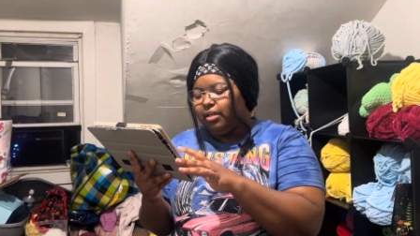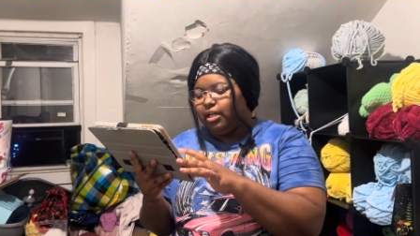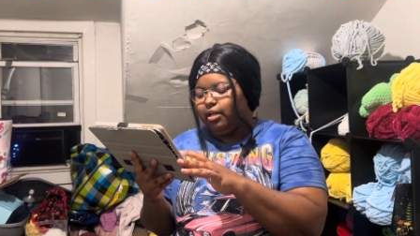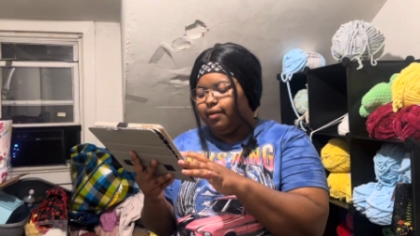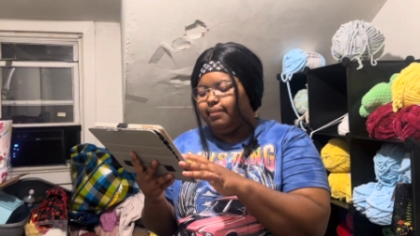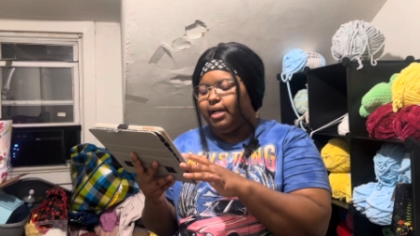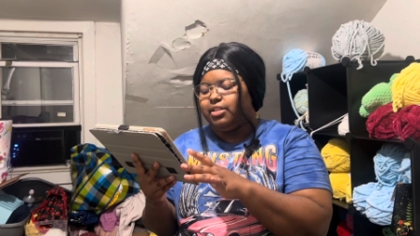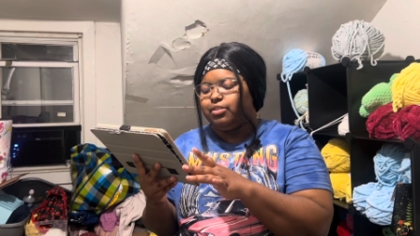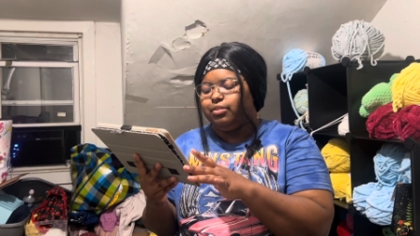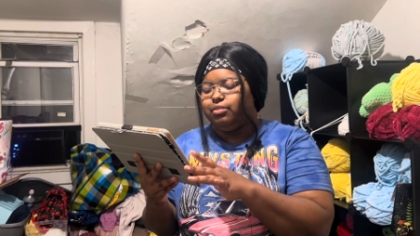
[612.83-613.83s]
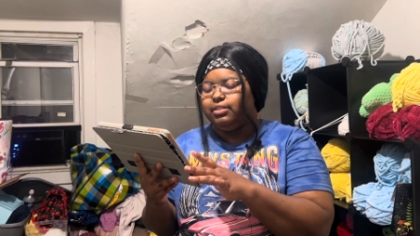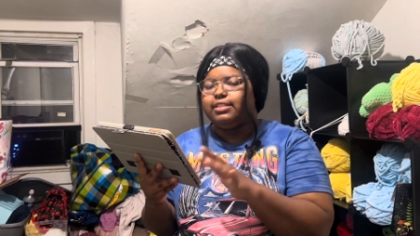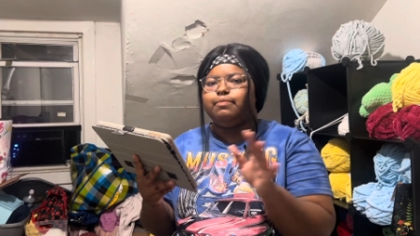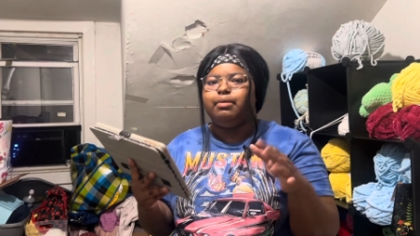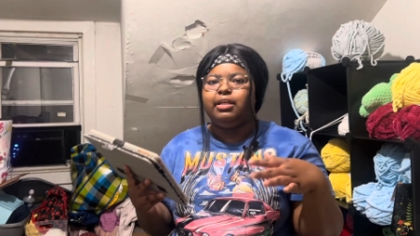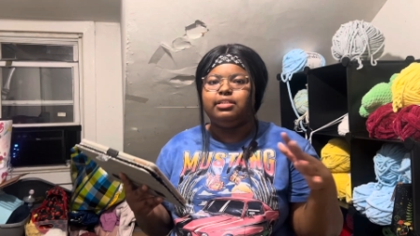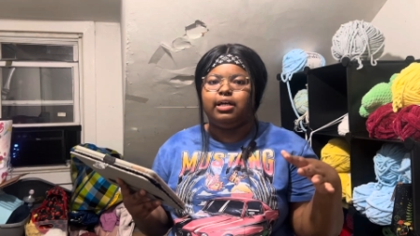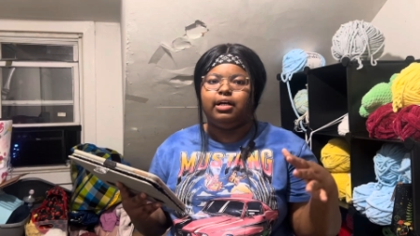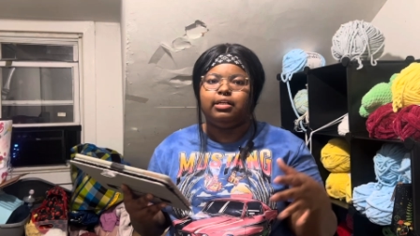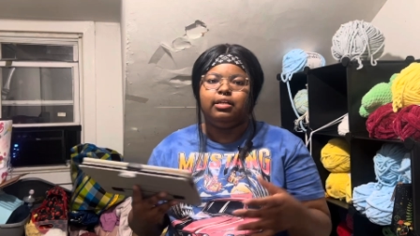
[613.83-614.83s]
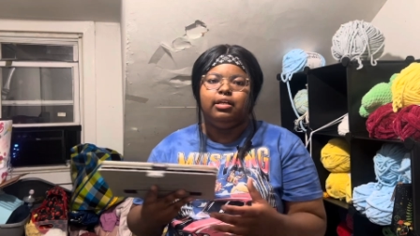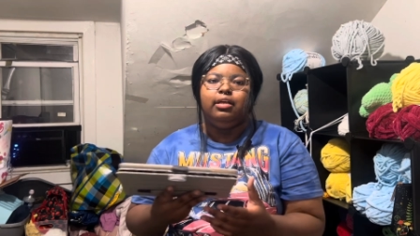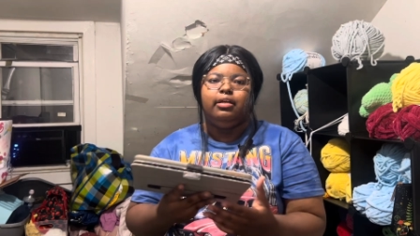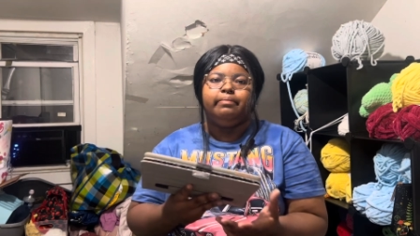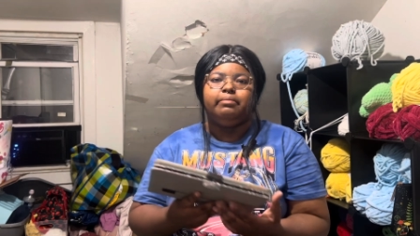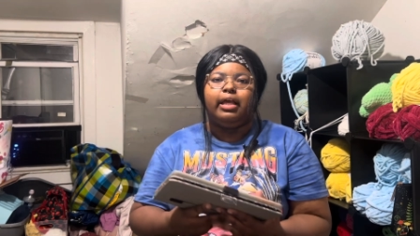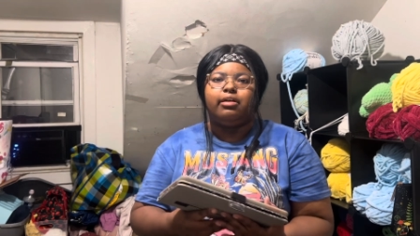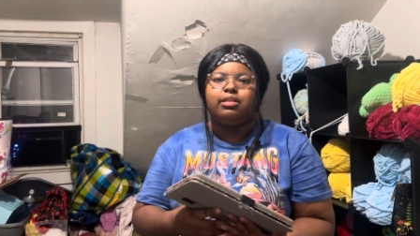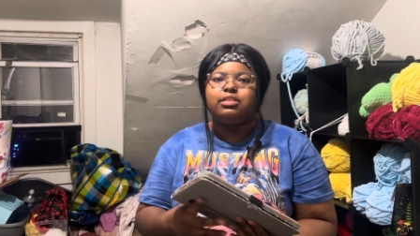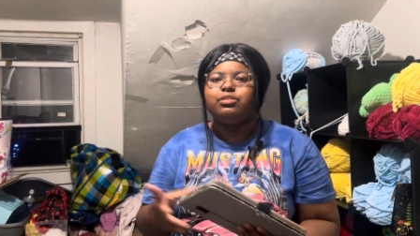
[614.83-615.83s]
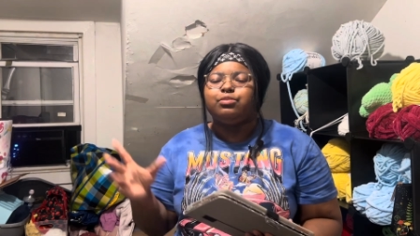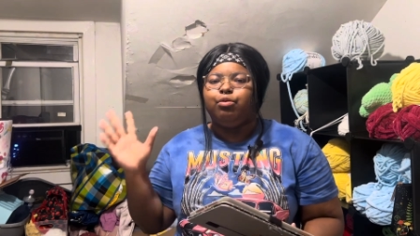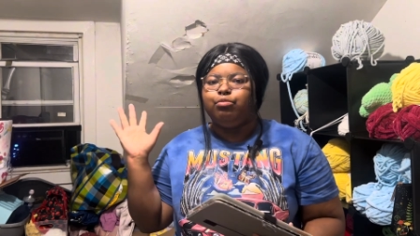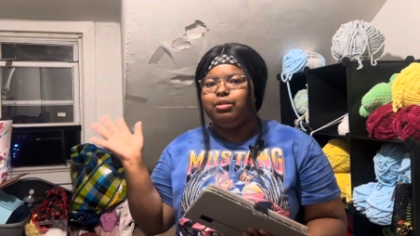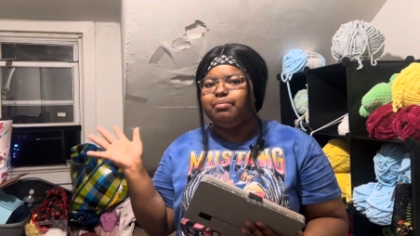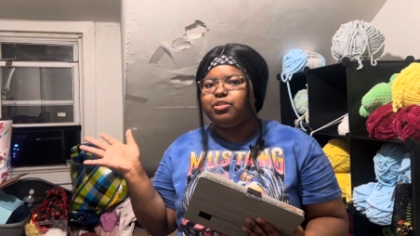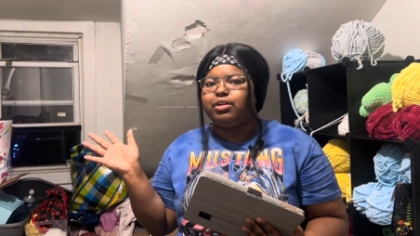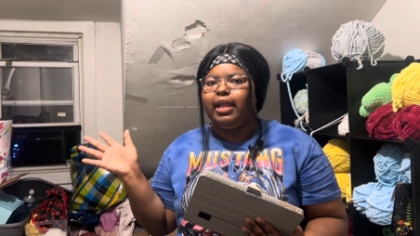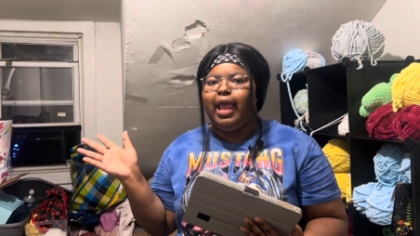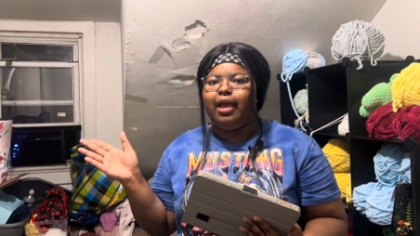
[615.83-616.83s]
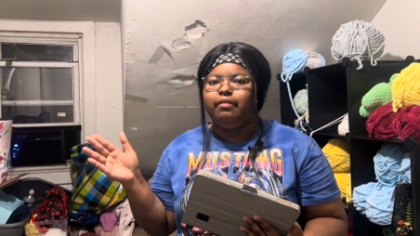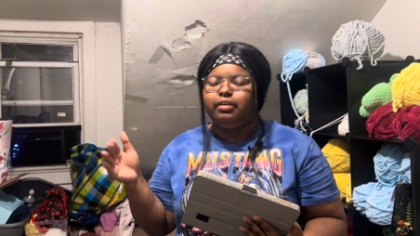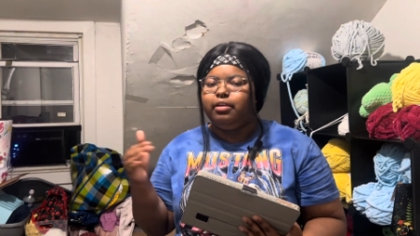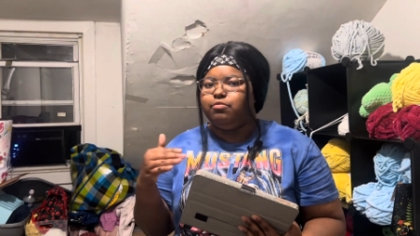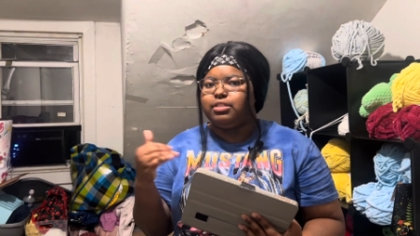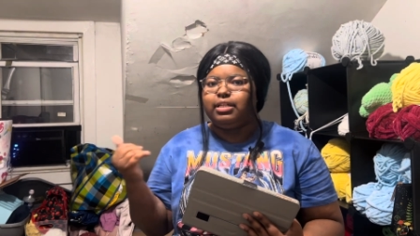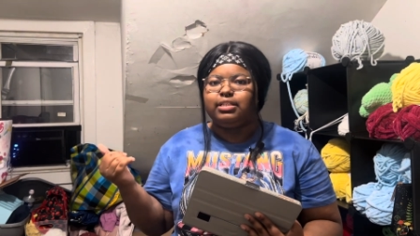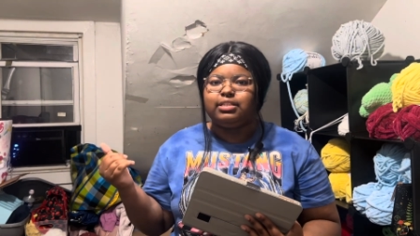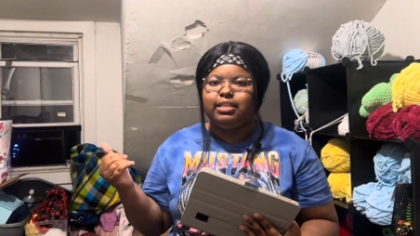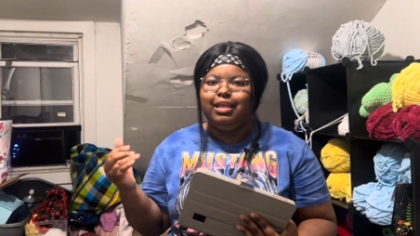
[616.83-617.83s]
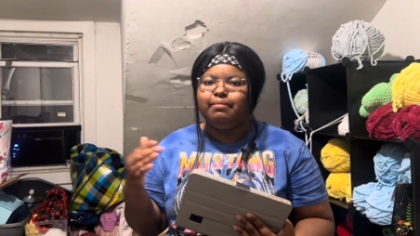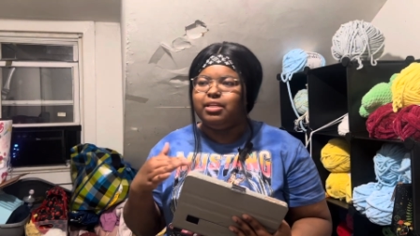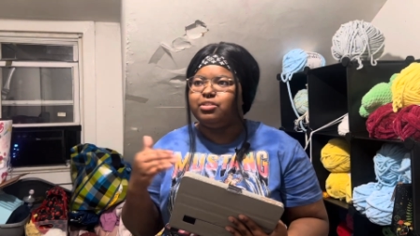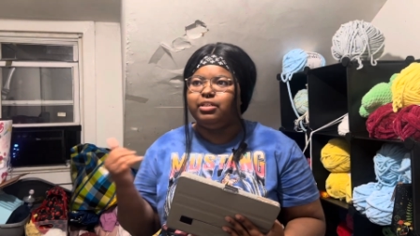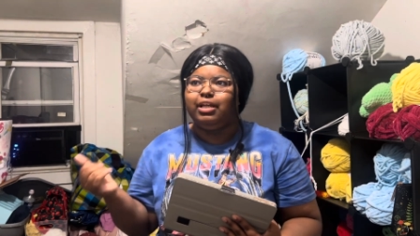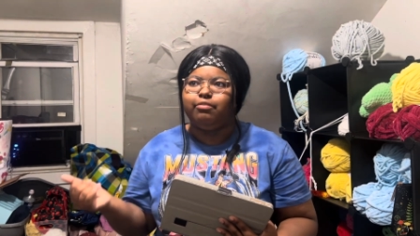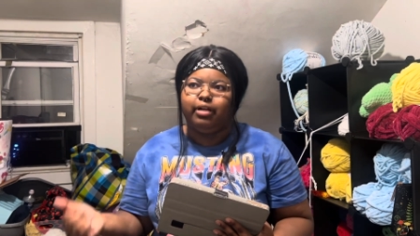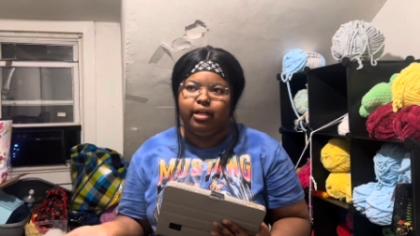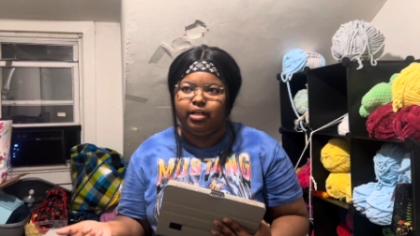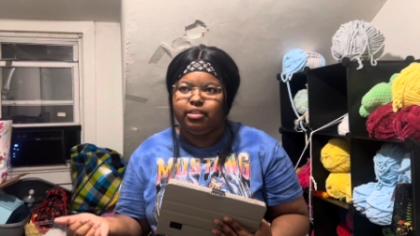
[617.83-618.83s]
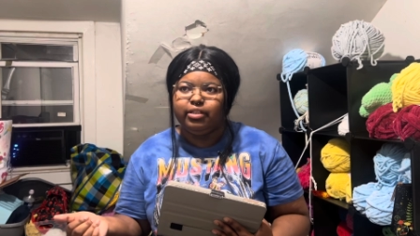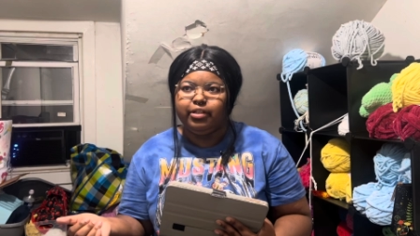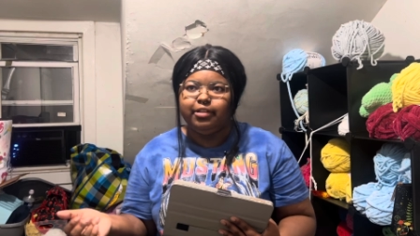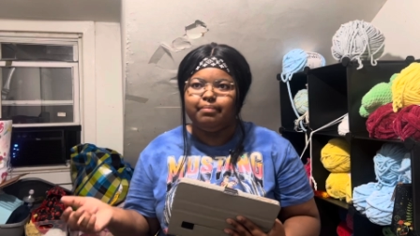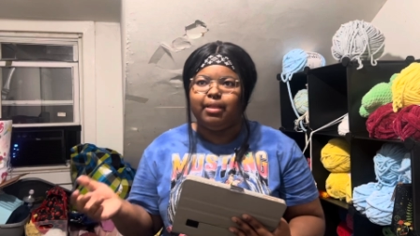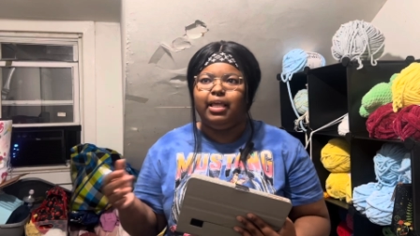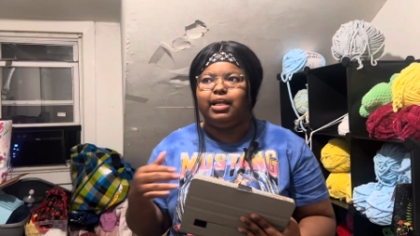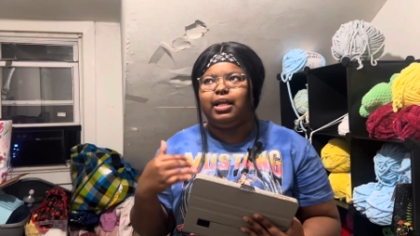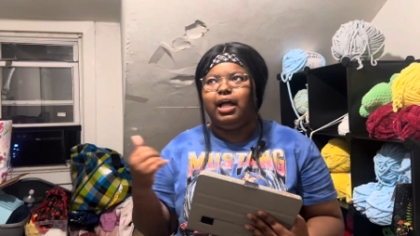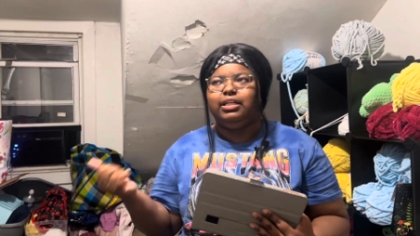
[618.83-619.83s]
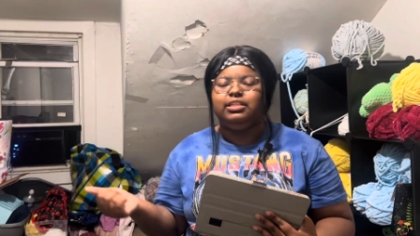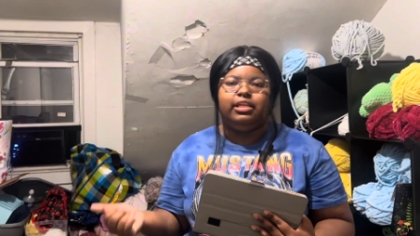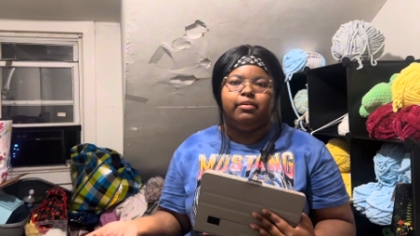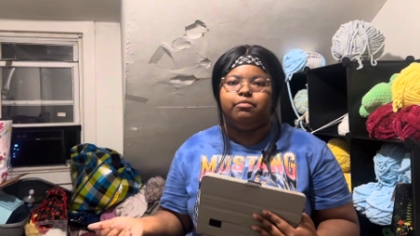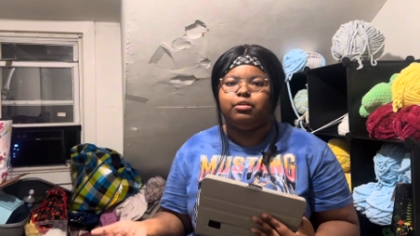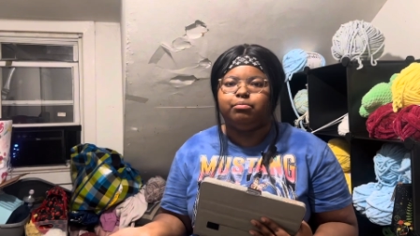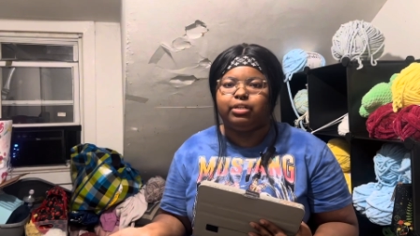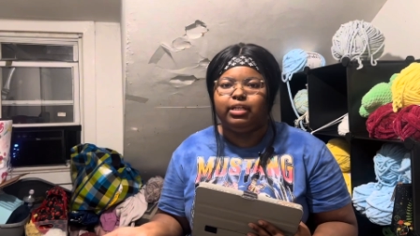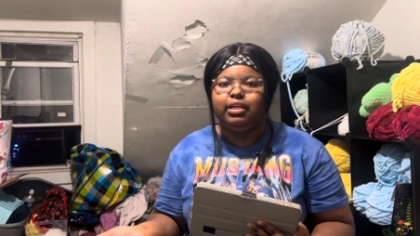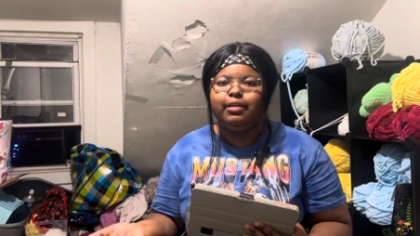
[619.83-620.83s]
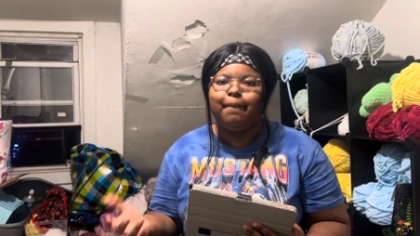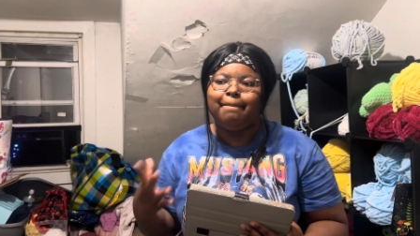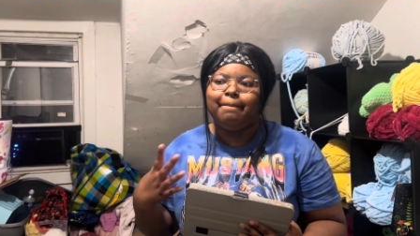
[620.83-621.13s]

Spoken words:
I sold this big duck. Now, this is the only picture I have. It was not the same. It turned out way uglier, and I kind of didn't want to bring it.